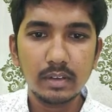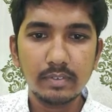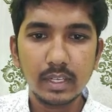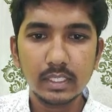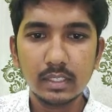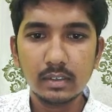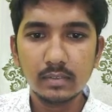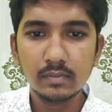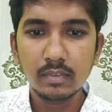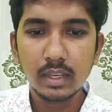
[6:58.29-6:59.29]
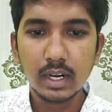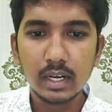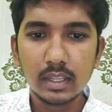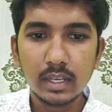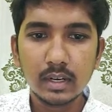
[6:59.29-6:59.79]
definition,
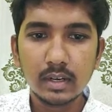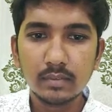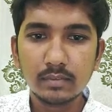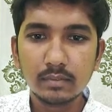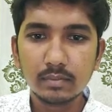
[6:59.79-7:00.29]
and then